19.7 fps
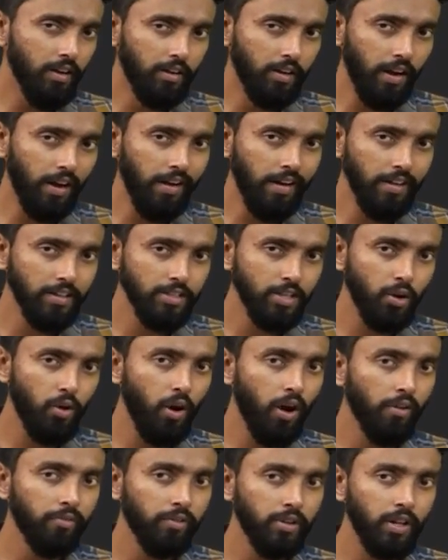trailing zero
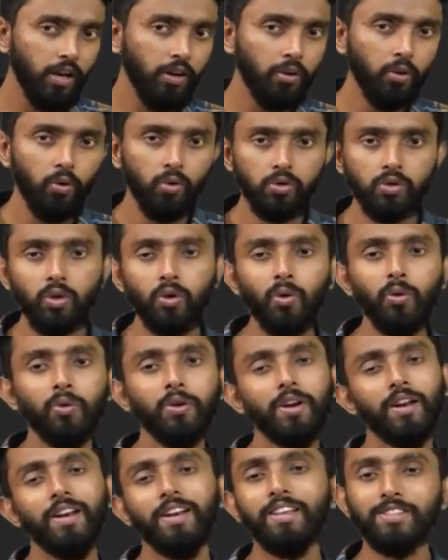after that? No, so no
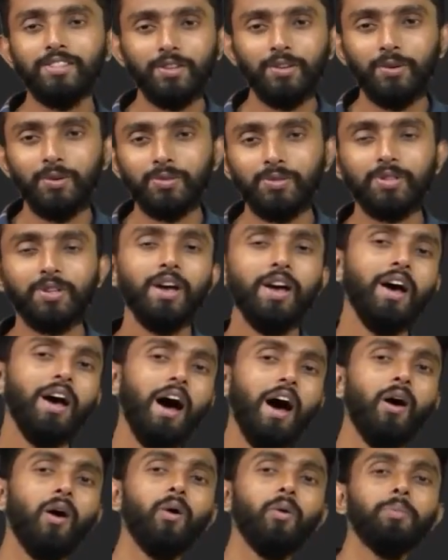trailing zeros. I
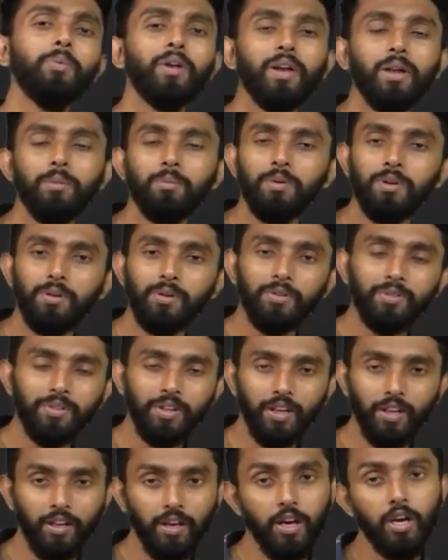hope you're able to
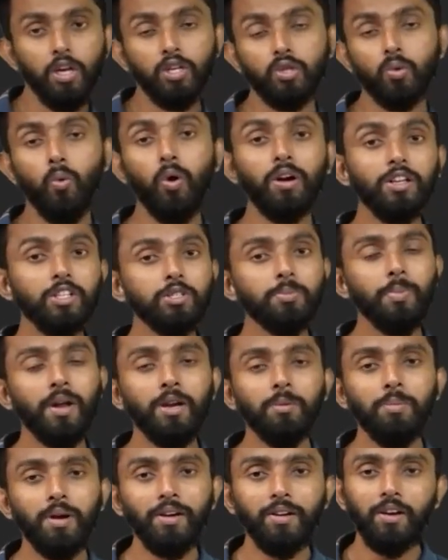think. So what is meant
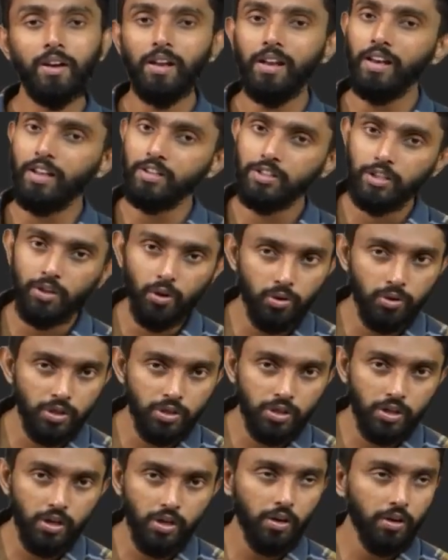by trailing zeros is
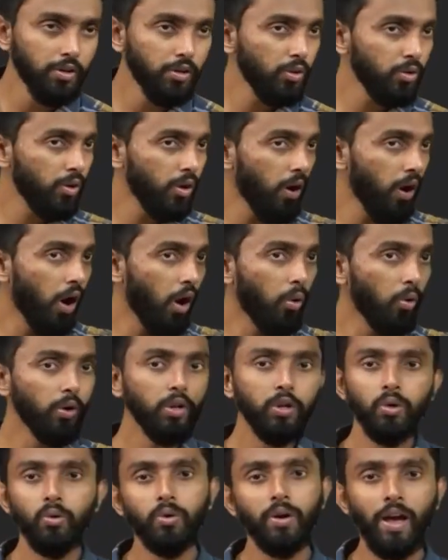clear to you. Now, how do
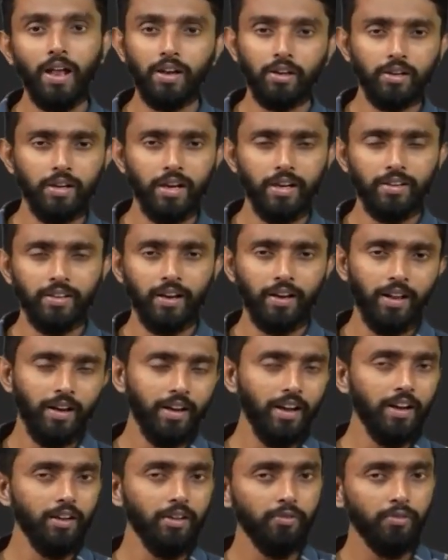you calculate that?
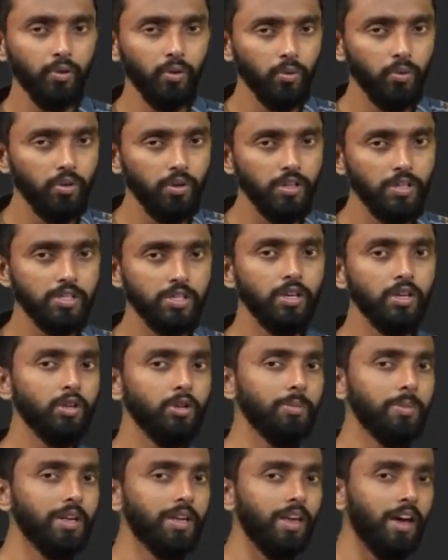Again, if you listen to
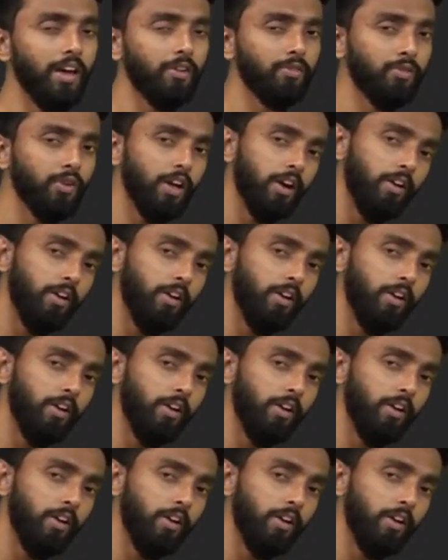me carefully, I've